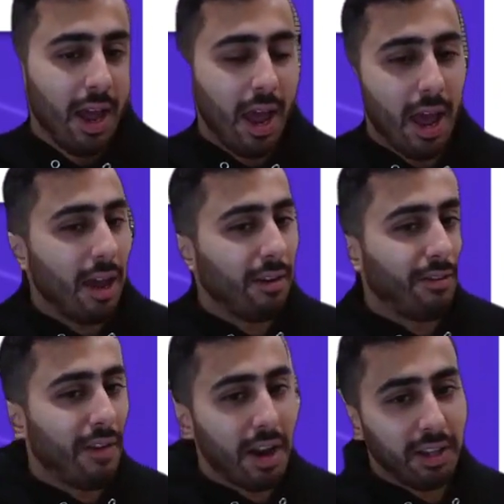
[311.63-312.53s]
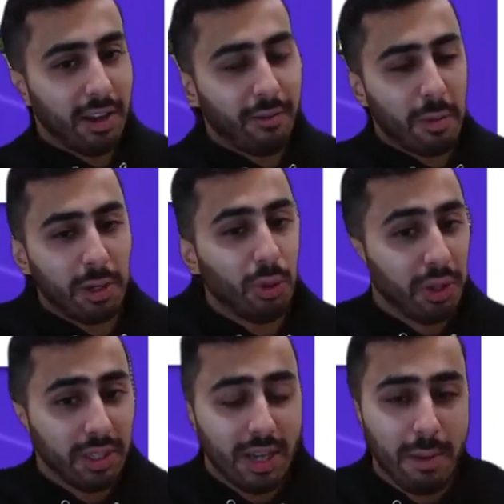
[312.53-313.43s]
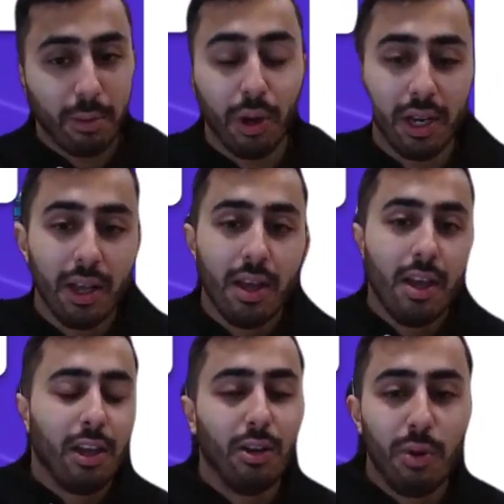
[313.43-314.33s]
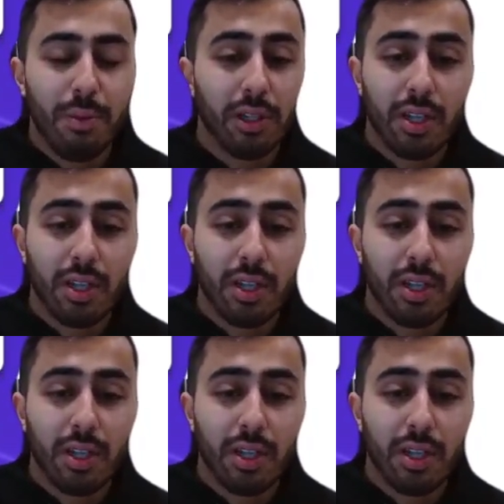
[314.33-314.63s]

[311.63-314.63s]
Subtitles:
And finally, from a tooling standpoint, we built